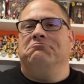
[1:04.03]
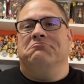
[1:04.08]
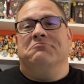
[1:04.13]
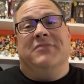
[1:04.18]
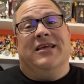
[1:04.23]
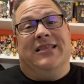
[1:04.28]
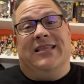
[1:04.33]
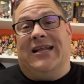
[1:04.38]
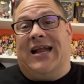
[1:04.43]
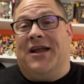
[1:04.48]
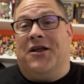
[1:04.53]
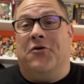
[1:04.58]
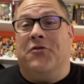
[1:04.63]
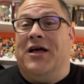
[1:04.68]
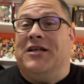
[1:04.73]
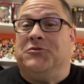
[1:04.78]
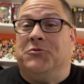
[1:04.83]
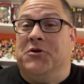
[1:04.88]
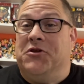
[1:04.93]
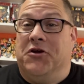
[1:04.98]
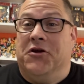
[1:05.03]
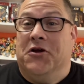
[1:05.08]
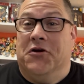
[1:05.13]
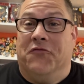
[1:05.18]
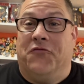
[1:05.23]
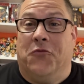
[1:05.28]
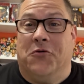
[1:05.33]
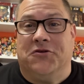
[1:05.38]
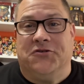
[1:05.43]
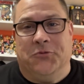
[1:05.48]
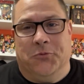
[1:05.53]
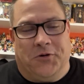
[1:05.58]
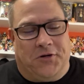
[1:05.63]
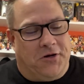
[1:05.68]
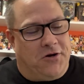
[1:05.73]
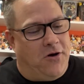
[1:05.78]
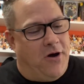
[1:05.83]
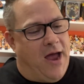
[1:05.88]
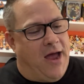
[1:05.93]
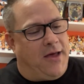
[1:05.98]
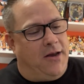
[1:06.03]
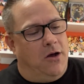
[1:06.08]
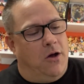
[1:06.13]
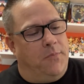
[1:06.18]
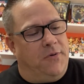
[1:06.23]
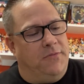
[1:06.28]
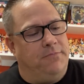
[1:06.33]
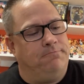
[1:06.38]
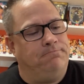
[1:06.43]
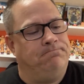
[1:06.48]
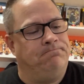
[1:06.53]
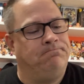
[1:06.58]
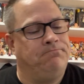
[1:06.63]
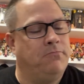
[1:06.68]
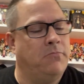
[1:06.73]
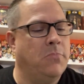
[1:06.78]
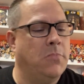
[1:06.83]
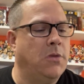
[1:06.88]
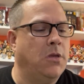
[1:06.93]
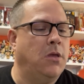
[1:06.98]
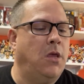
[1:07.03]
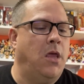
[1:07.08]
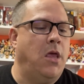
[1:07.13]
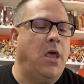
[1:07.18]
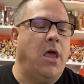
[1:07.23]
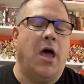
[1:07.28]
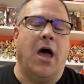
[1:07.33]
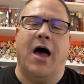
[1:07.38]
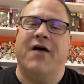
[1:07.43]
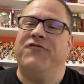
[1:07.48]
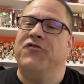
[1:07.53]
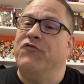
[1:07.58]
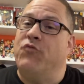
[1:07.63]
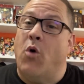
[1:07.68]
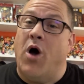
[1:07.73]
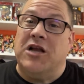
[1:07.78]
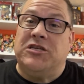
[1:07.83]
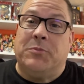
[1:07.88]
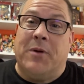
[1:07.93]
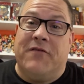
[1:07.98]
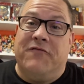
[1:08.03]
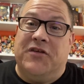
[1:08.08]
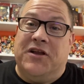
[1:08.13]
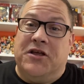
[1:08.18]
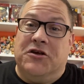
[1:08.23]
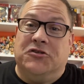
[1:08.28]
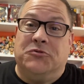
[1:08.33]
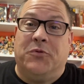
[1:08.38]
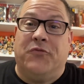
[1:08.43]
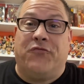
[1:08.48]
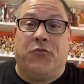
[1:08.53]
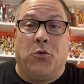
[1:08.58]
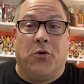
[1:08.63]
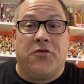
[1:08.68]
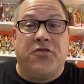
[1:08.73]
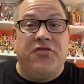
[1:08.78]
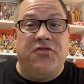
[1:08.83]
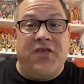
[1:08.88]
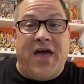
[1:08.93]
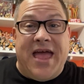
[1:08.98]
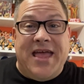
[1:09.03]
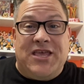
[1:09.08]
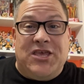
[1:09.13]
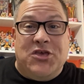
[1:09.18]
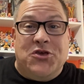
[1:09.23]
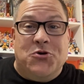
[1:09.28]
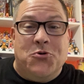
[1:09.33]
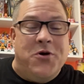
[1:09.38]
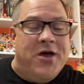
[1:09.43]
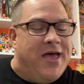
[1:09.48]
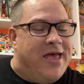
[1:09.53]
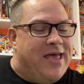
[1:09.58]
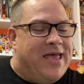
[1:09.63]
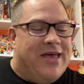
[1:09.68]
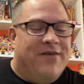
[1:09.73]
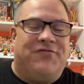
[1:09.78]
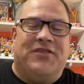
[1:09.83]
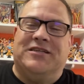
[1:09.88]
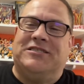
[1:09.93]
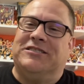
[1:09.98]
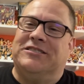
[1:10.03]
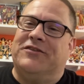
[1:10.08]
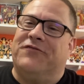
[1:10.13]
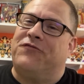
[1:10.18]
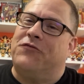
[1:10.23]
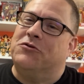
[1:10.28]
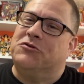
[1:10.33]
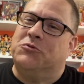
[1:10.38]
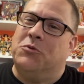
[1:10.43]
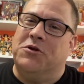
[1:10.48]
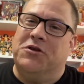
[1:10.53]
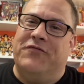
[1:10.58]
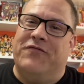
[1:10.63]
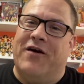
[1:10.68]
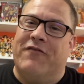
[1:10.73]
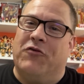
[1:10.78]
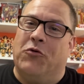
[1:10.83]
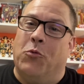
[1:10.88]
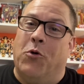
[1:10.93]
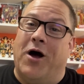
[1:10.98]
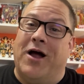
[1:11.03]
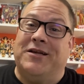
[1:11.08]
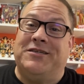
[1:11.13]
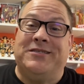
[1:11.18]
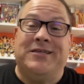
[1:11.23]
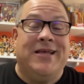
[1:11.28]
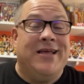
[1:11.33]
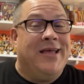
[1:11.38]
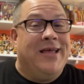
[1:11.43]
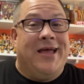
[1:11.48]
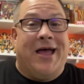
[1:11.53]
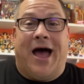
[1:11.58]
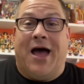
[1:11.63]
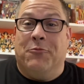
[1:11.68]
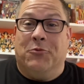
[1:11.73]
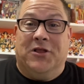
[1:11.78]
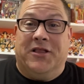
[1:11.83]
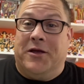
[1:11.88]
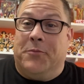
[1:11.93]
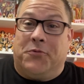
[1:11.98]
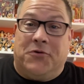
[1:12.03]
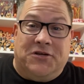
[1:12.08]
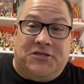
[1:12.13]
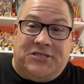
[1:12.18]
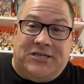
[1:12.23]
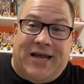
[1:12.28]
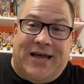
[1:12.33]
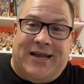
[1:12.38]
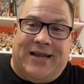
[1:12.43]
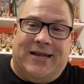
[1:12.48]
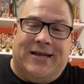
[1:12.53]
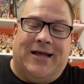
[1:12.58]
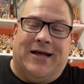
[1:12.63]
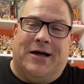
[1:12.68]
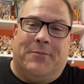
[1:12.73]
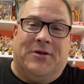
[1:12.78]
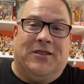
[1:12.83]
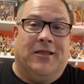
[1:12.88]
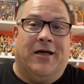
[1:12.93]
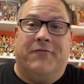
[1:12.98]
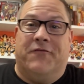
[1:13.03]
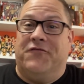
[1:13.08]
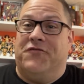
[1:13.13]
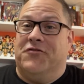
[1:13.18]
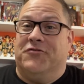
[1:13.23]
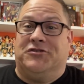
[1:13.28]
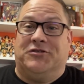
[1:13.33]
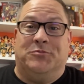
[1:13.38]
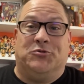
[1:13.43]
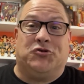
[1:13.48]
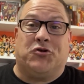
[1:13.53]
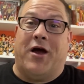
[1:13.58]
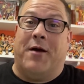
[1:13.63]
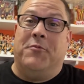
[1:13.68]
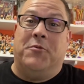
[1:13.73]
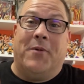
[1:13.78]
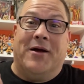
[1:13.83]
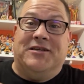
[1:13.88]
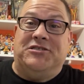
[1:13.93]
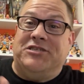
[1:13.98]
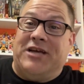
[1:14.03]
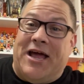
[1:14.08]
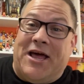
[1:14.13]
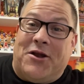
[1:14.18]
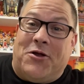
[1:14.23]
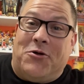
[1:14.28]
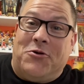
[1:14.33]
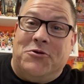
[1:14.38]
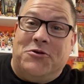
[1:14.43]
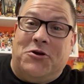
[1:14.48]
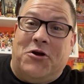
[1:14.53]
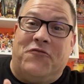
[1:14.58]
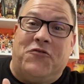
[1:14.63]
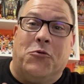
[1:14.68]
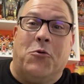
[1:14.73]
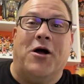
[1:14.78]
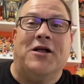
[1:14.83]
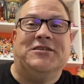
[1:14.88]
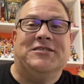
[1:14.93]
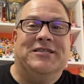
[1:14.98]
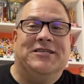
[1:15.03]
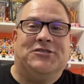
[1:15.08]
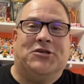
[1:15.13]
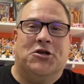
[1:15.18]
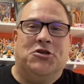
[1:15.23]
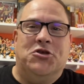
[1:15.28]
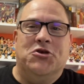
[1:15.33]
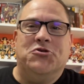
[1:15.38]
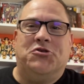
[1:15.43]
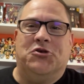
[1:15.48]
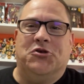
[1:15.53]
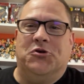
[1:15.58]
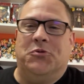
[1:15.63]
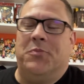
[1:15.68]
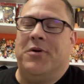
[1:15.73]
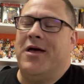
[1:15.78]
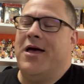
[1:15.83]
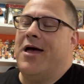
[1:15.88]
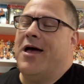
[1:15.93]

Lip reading: and then I know that's what you're here for, so we're going to crack it open. If you've watched my videos before, thank you. If this is the first one you've ever watched, I really appreciate it. I'd love if you subscribe to my channel, if you're watching this on YouTube,